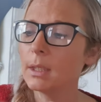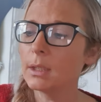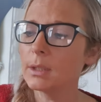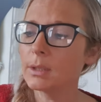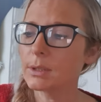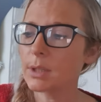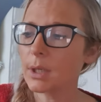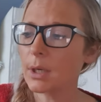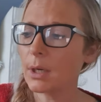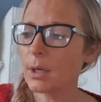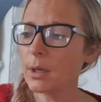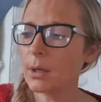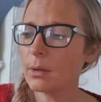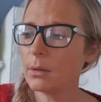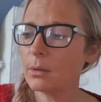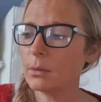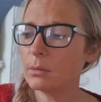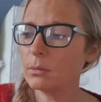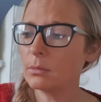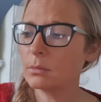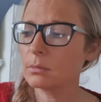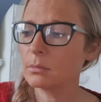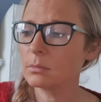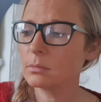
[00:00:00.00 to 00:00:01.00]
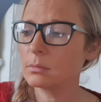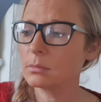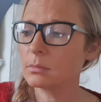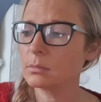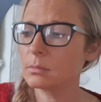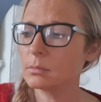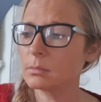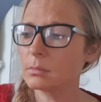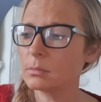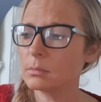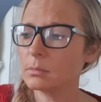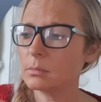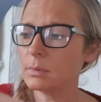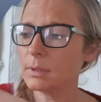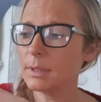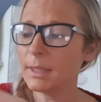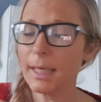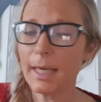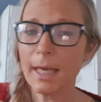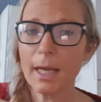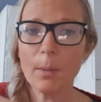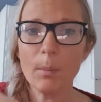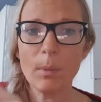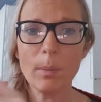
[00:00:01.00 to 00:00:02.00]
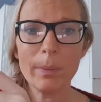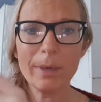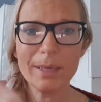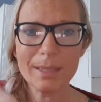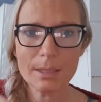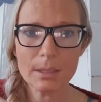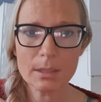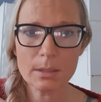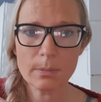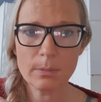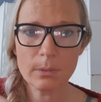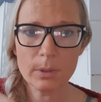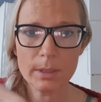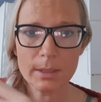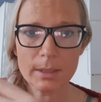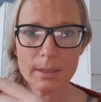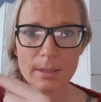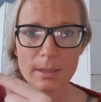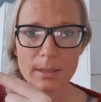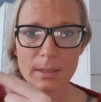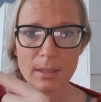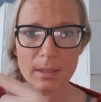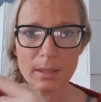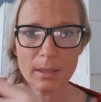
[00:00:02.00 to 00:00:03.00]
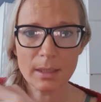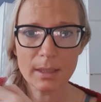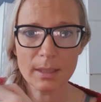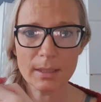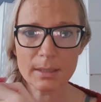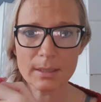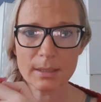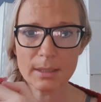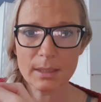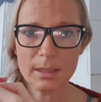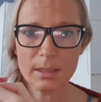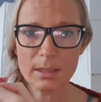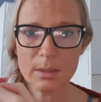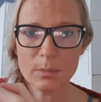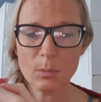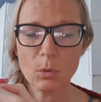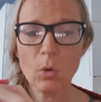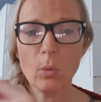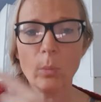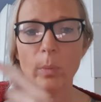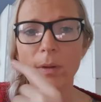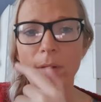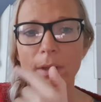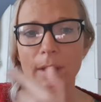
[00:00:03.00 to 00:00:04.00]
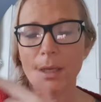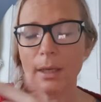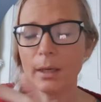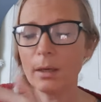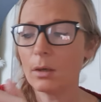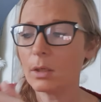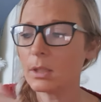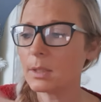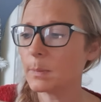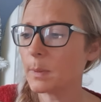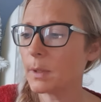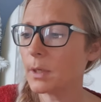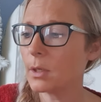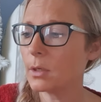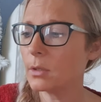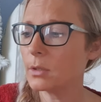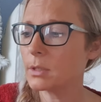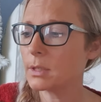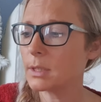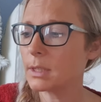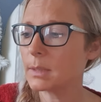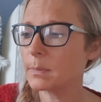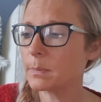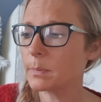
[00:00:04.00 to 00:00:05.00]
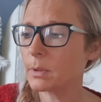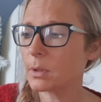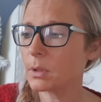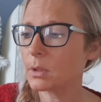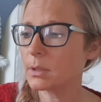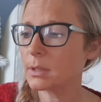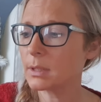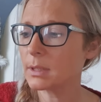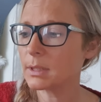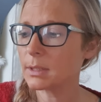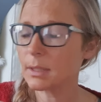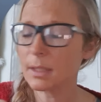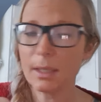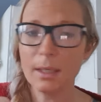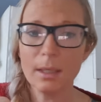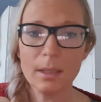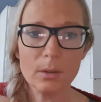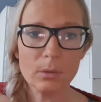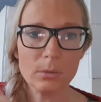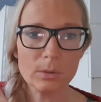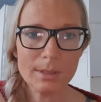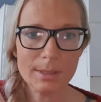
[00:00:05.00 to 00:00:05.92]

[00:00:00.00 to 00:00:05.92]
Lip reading: So yeah, I'm a bit disappointed that it's this small, but then I suppose it's because it's a little